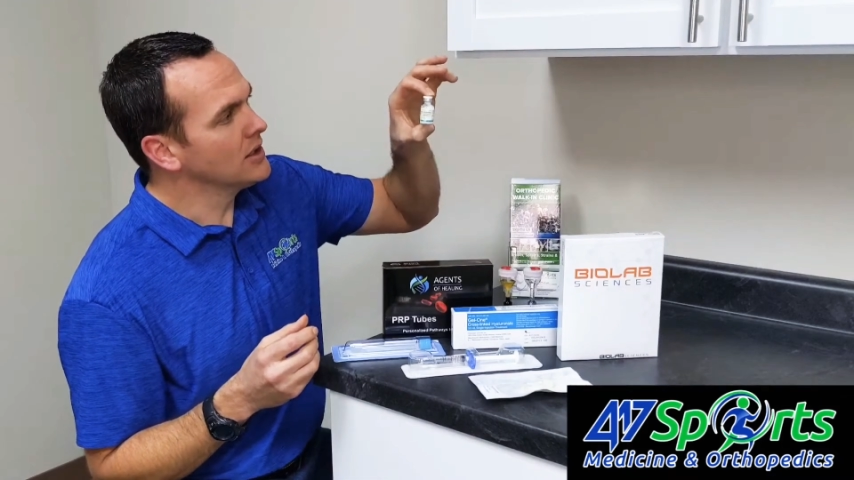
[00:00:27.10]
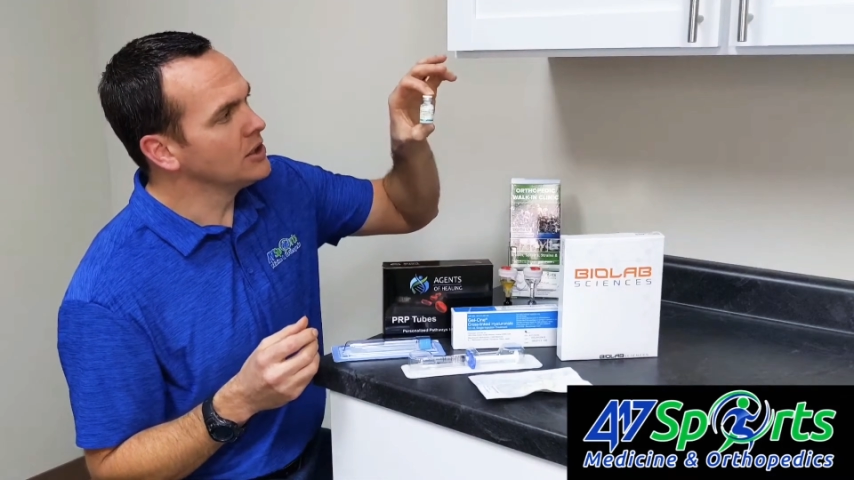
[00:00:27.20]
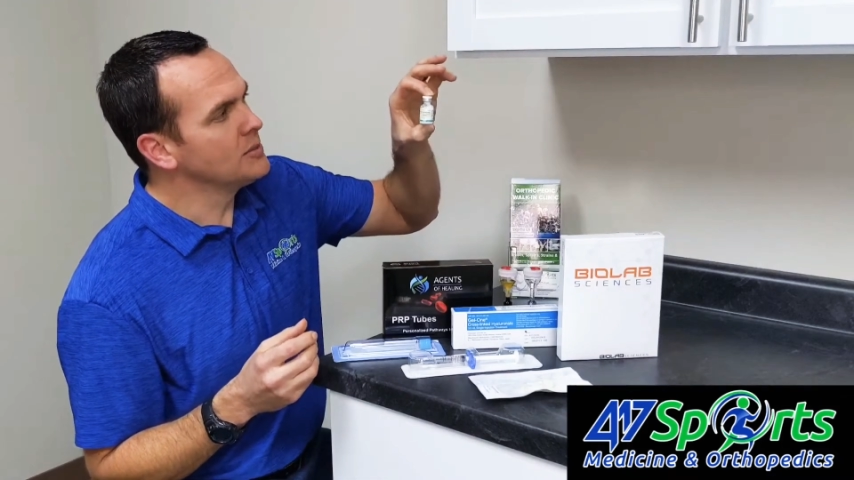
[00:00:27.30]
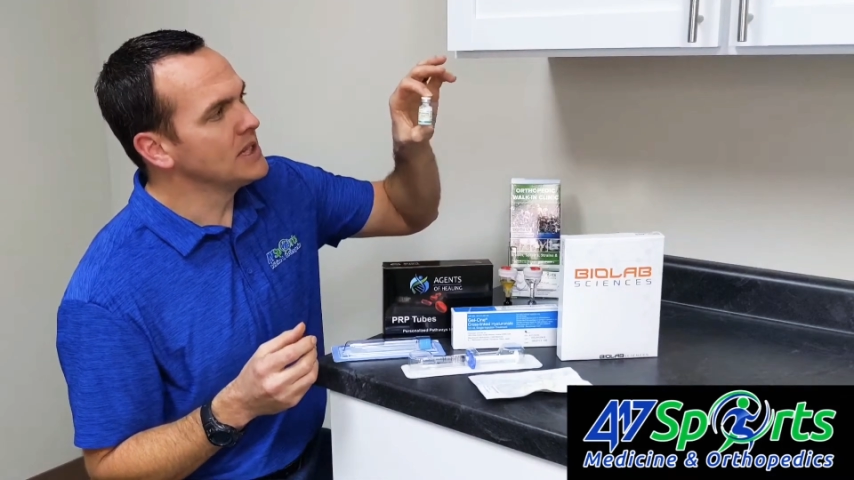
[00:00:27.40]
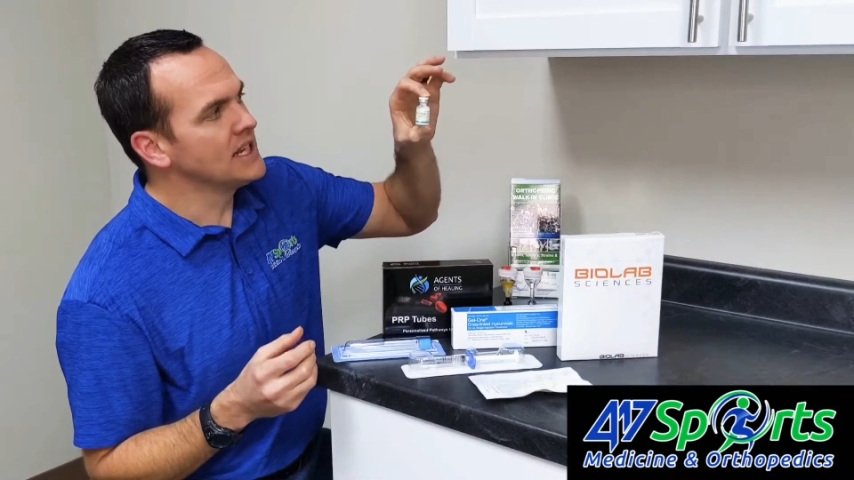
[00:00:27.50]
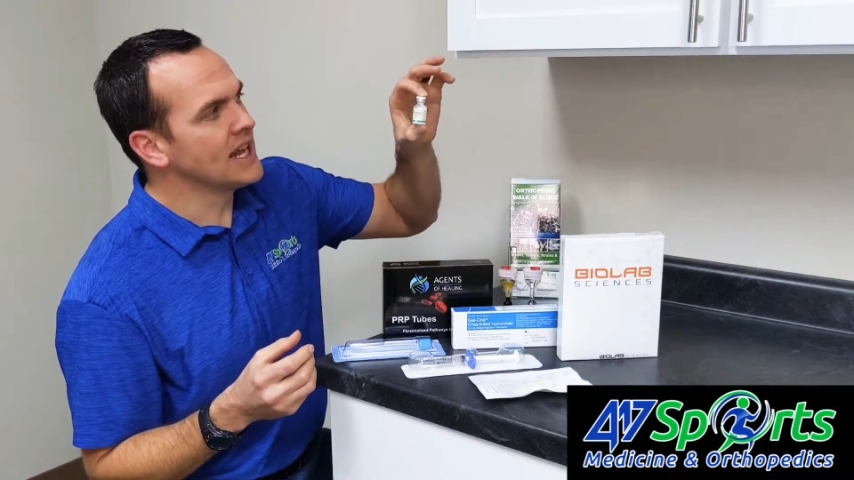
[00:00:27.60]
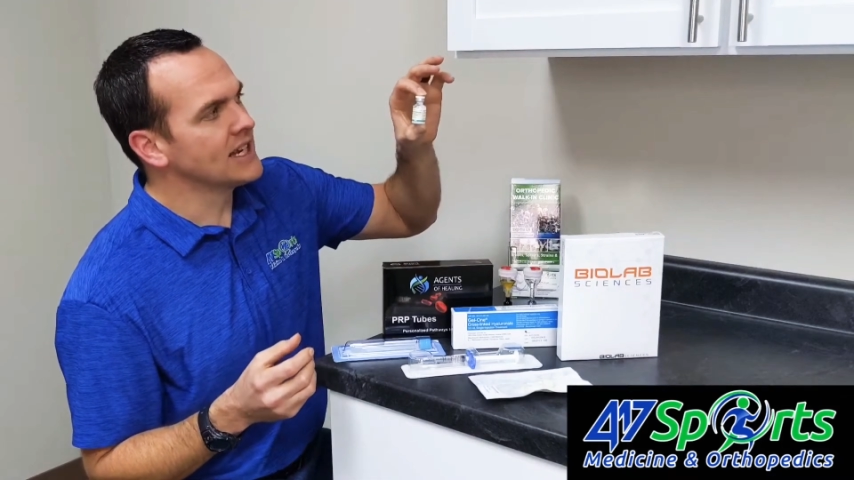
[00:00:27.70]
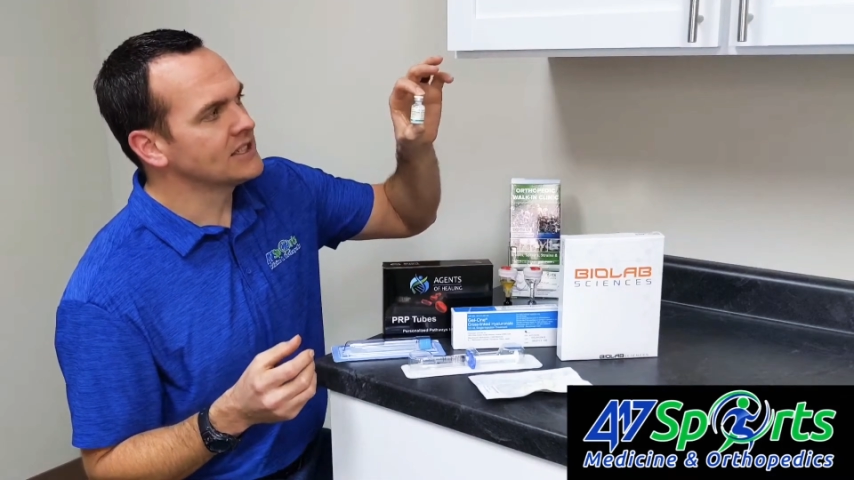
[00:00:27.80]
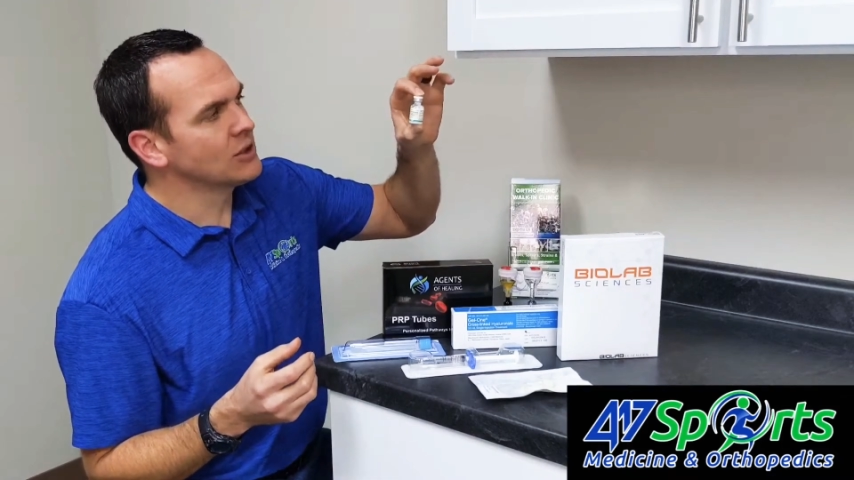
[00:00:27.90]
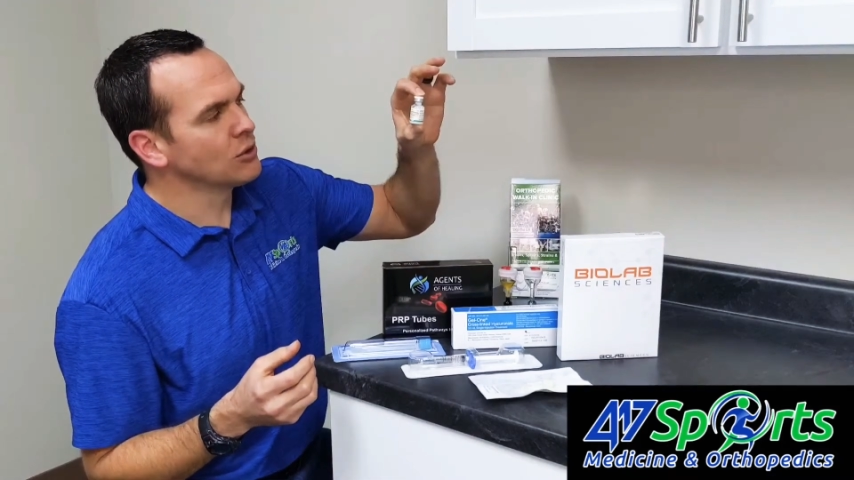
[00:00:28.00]
intermediate
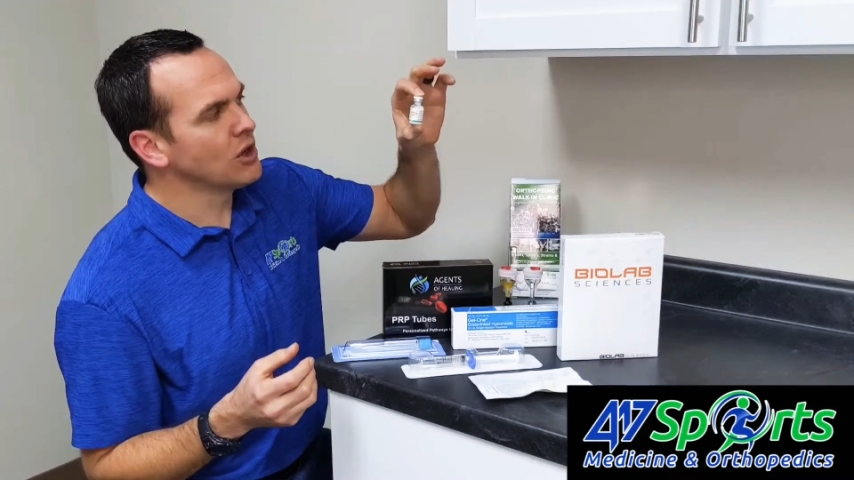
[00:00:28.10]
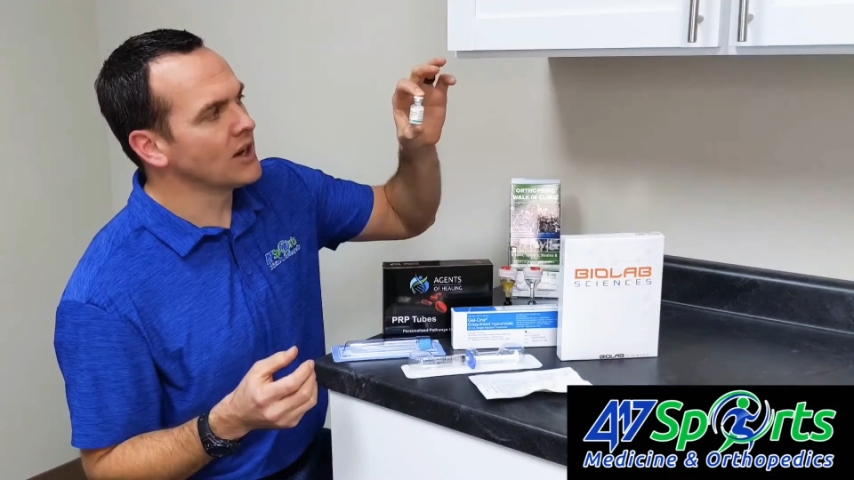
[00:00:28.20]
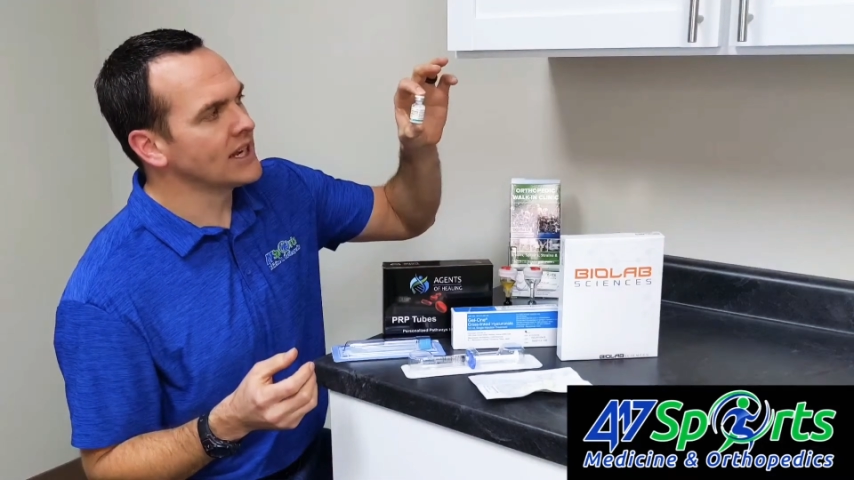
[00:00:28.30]
acting or long